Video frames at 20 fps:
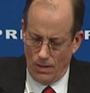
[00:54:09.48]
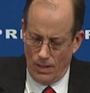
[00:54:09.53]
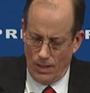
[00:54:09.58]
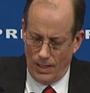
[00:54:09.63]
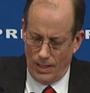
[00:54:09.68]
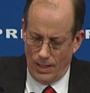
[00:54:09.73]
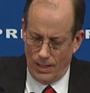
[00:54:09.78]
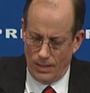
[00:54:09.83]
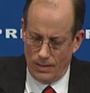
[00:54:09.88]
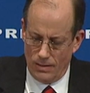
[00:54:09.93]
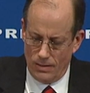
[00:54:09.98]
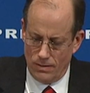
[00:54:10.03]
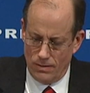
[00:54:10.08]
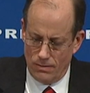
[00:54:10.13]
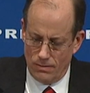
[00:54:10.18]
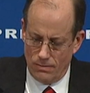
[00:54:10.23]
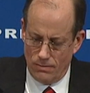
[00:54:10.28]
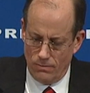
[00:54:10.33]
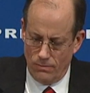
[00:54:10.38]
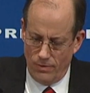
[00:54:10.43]
And
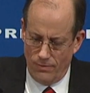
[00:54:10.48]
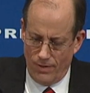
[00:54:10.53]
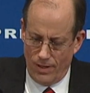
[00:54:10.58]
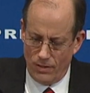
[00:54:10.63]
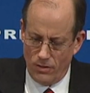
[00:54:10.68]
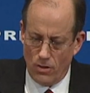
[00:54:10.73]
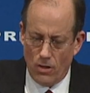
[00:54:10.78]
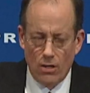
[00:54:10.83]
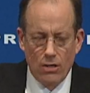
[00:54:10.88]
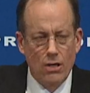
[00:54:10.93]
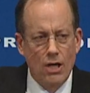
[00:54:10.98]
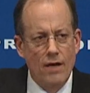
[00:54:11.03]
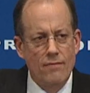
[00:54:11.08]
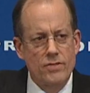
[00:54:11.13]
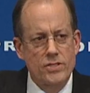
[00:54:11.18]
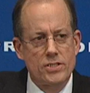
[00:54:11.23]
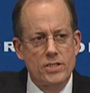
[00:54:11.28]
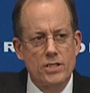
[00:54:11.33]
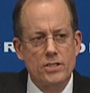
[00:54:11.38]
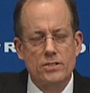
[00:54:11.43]
we've had long
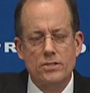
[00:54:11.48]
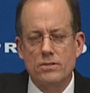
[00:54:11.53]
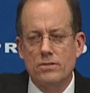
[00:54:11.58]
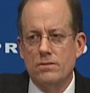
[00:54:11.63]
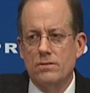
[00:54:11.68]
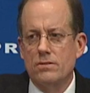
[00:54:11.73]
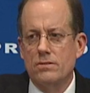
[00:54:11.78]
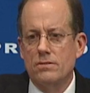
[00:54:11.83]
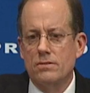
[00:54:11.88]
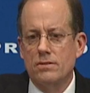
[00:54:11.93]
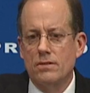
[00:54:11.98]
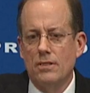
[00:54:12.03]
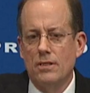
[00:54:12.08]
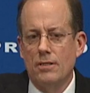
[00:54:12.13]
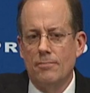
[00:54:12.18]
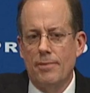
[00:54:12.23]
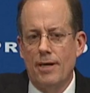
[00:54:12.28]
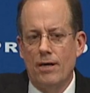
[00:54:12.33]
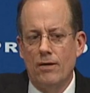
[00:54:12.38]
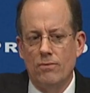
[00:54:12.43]
conversations
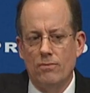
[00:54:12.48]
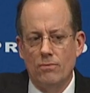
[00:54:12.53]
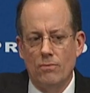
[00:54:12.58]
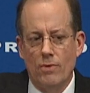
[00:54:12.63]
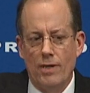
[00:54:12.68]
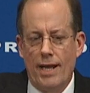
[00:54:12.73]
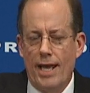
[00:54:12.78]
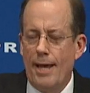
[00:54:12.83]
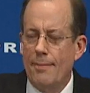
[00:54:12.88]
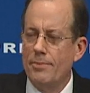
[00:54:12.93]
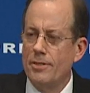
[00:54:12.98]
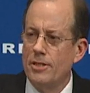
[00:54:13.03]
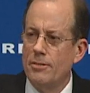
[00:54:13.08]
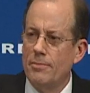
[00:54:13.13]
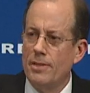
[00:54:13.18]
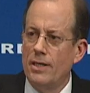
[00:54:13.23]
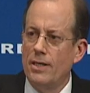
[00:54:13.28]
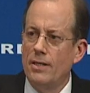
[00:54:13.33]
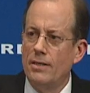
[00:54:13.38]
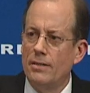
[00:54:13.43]
about what happened to
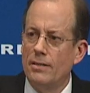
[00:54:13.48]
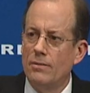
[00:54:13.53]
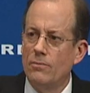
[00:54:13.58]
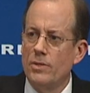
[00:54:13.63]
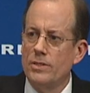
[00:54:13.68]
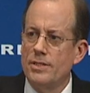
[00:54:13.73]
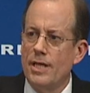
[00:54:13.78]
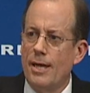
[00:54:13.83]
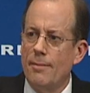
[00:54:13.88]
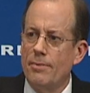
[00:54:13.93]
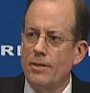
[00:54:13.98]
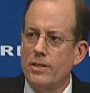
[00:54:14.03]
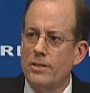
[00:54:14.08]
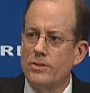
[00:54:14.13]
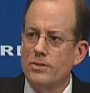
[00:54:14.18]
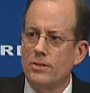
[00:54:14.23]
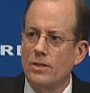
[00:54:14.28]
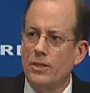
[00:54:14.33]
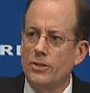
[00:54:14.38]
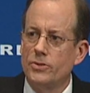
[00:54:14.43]
me and what's happening in
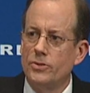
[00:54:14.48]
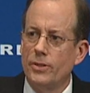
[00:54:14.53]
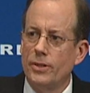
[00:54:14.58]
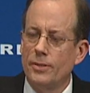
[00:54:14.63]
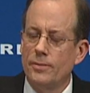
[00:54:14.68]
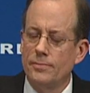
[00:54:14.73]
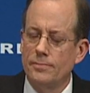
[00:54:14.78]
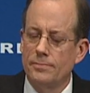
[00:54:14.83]
this country.